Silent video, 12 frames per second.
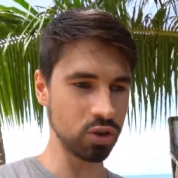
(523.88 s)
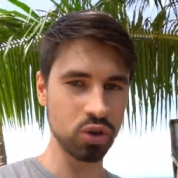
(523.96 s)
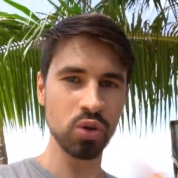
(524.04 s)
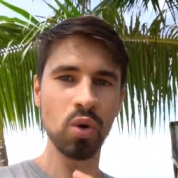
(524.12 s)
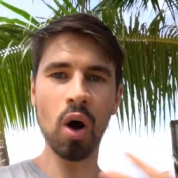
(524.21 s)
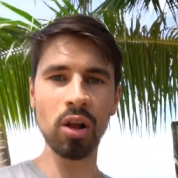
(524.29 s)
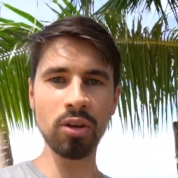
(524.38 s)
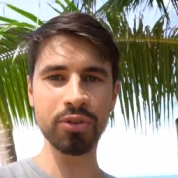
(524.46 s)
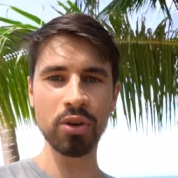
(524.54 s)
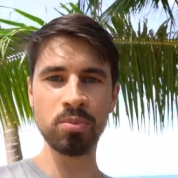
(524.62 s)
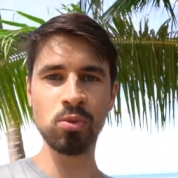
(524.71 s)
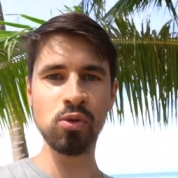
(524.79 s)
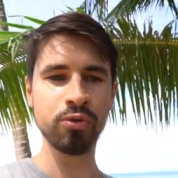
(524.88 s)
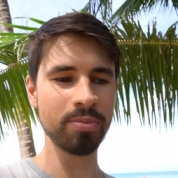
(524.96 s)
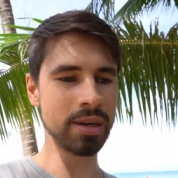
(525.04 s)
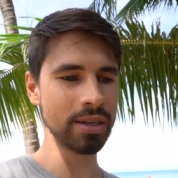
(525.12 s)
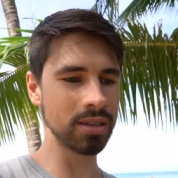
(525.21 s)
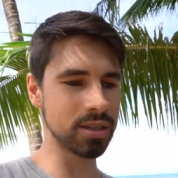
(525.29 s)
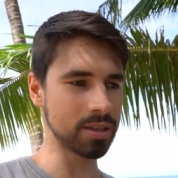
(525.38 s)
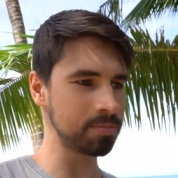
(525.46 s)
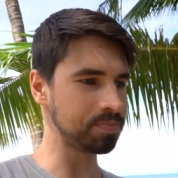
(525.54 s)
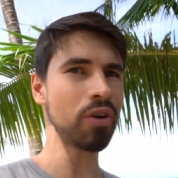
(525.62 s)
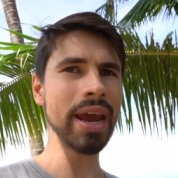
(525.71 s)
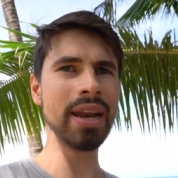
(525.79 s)
do all of the movements, to
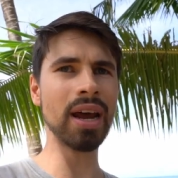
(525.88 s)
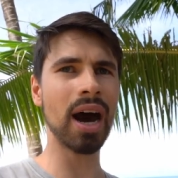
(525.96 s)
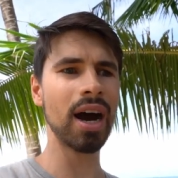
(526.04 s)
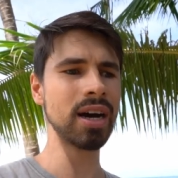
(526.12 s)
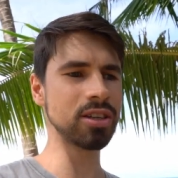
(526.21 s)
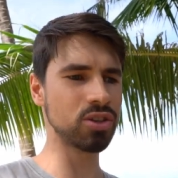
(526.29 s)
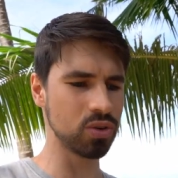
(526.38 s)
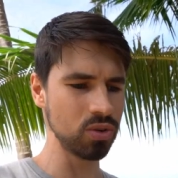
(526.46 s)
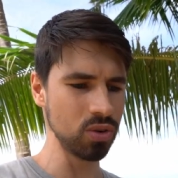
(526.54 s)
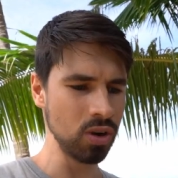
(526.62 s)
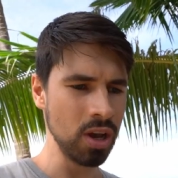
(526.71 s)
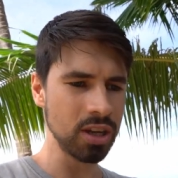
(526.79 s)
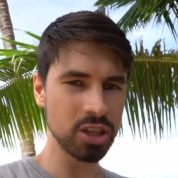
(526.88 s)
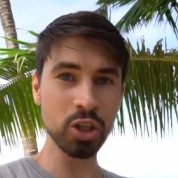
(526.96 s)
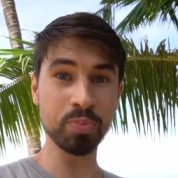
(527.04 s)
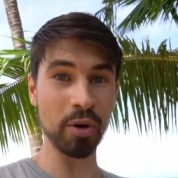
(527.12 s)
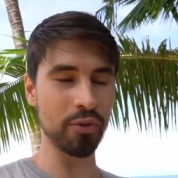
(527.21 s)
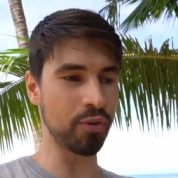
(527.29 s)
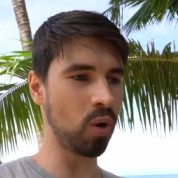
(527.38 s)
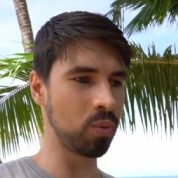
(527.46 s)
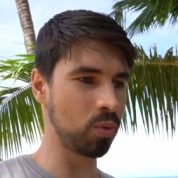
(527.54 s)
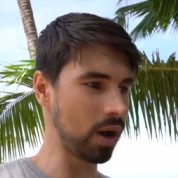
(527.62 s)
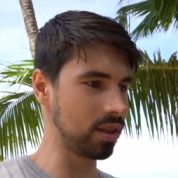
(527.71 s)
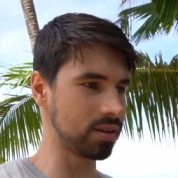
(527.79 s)
train hard, to just
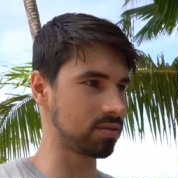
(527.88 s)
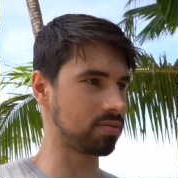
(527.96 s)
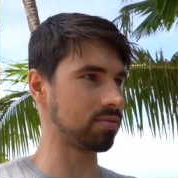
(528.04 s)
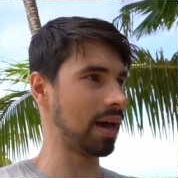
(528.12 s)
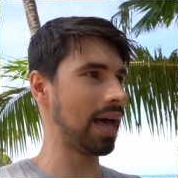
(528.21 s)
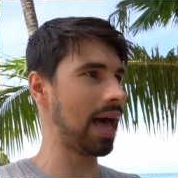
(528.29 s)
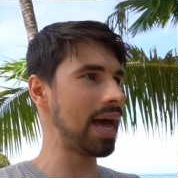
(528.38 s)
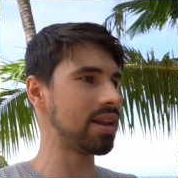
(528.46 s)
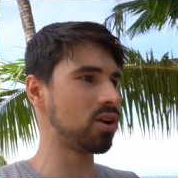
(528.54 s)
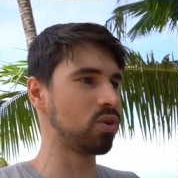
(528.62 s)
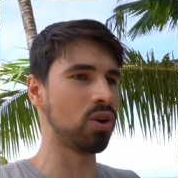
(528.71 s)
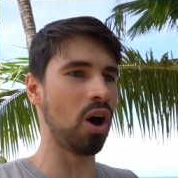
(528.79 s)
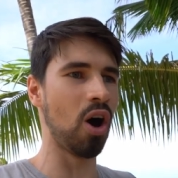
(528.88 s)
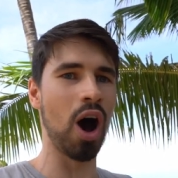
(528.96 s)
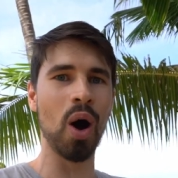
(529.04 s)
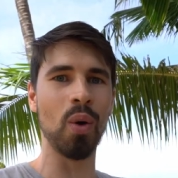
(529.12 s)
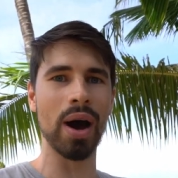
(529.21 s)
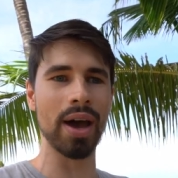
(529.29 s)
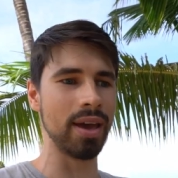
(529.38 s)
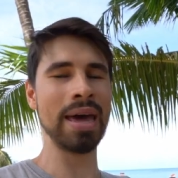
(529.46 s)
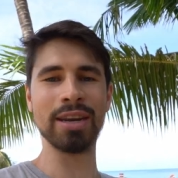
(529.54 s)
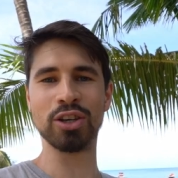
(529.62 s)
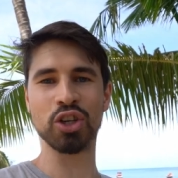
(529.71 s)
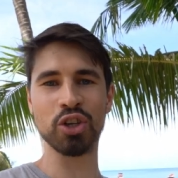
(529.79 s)
perform well. It, I, I don't know how I
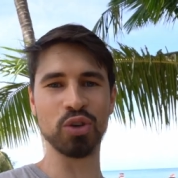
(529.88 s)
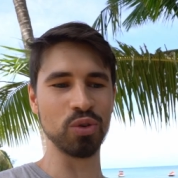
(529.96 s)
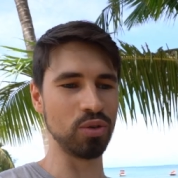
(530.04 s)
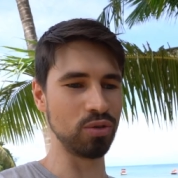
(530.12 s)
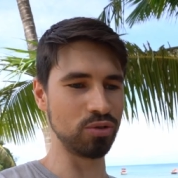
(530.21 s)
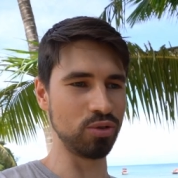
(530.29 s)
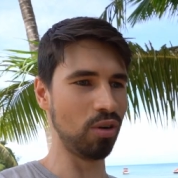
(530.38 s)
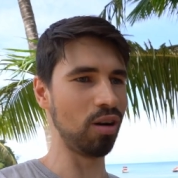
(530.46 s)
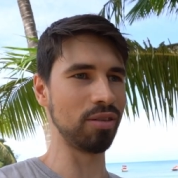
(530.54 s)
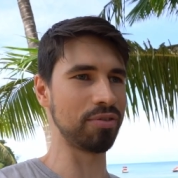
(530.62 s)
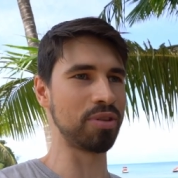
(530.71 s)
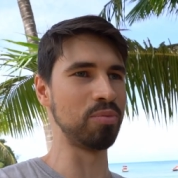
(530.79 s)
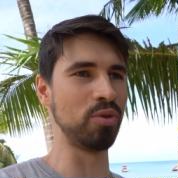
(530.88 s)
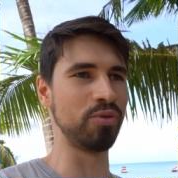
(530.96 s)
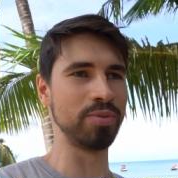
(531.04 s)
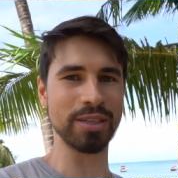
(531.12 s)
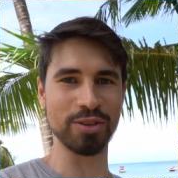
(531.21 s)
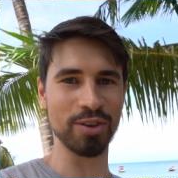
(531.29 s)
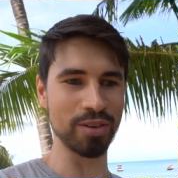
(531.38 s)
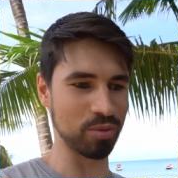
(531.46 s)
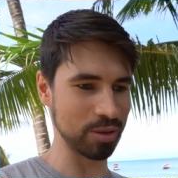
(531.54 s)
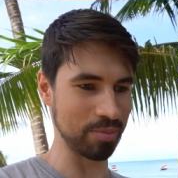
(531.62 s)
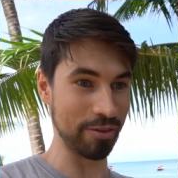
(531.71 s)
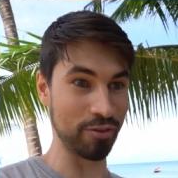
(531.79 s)
managed to do all of the movements. You know, it
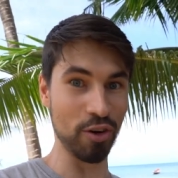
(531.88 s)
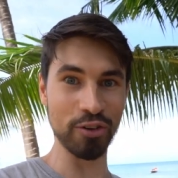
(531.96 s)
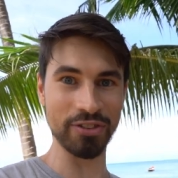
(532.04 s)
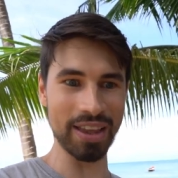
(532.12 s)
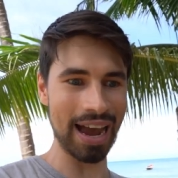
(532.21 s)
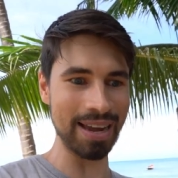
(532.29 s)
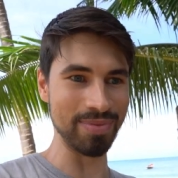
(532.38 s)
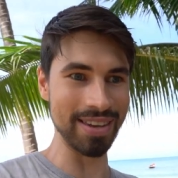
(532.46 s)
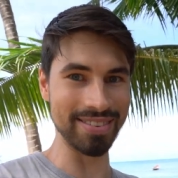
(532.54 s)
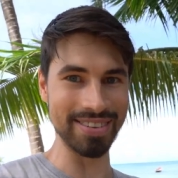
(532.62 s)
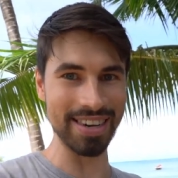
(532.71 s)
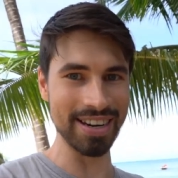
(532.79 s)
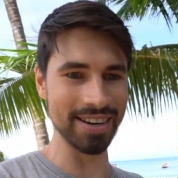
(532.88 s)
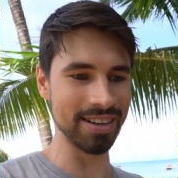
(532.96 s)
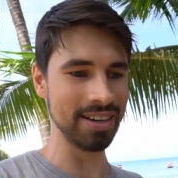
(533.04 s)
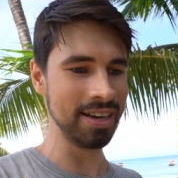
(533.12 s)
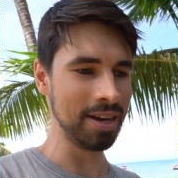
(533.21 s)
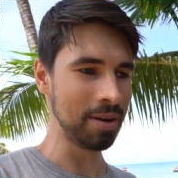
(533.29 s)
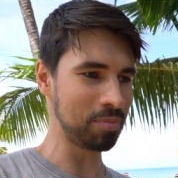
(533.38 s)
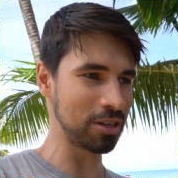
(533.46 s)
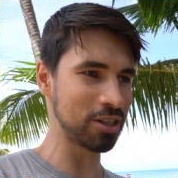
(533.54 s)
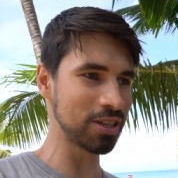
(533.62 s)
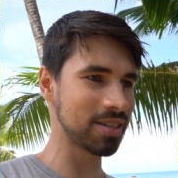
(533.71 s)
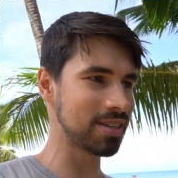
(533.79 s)
was my first time this year,
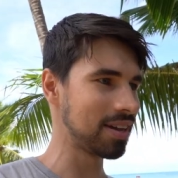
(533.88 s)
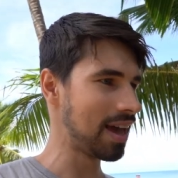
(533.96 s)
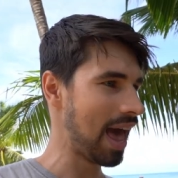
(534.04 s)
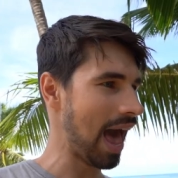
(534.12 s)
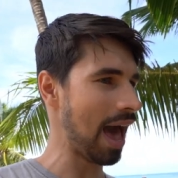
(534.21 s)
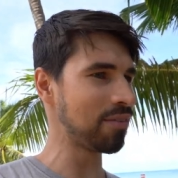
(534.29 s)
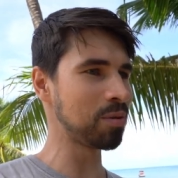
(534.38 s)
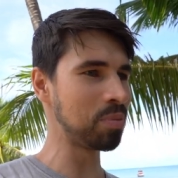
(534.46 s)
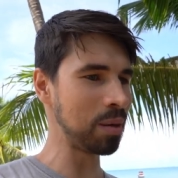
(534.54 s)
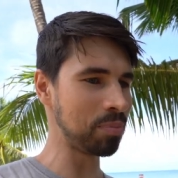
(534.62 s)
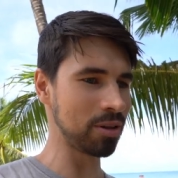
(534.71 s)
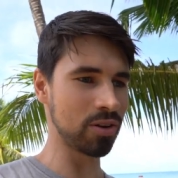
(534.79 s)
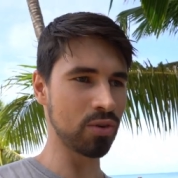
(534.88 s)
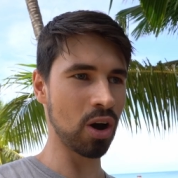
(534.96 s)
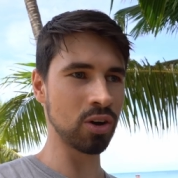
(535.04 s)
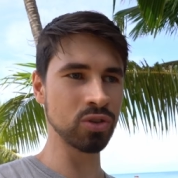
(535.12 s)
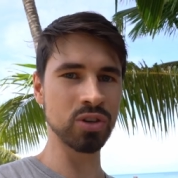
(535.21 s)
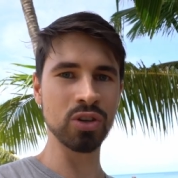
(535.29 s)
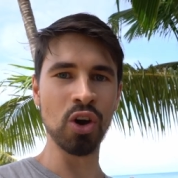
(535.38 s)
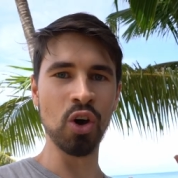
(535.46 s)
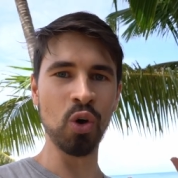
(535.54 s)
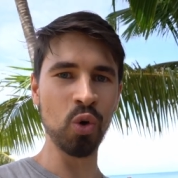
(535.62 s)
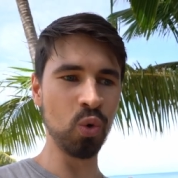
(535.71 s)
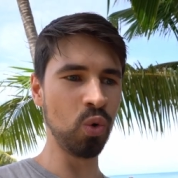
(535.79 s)
but just having people around
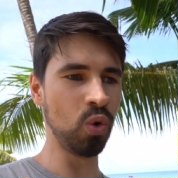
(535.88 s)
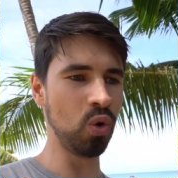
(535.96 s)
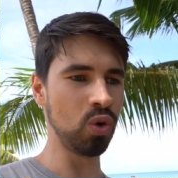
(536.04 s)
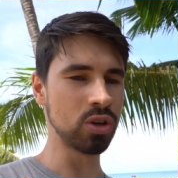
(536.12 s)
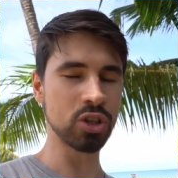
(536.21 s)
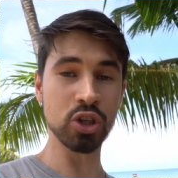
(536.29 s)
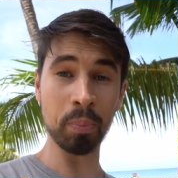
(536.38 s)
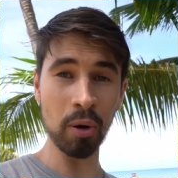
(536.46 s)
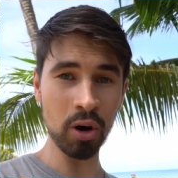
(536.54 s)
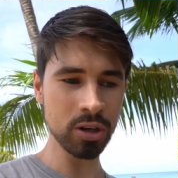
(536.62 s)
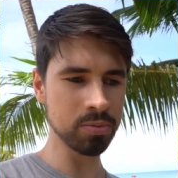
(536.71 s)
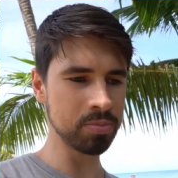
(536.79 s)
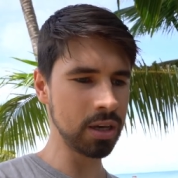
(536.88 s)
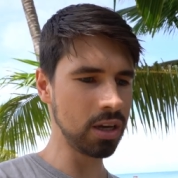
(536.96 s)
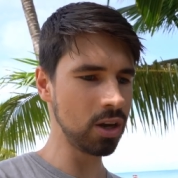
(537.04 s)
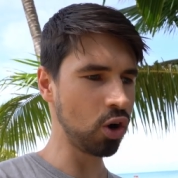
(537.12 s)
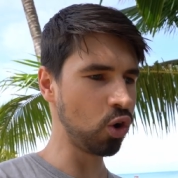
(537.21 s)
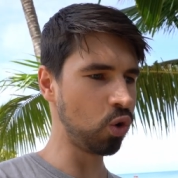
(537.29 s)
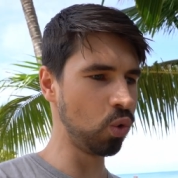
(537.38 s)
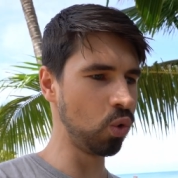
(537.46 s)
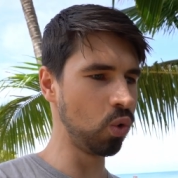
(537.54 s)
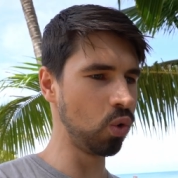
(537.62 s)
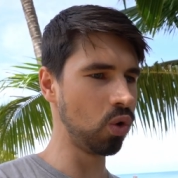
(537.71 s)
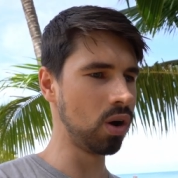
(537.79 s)
who support me,
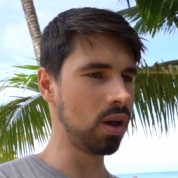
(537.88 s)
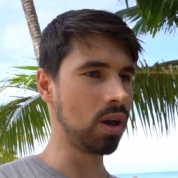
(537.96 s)
who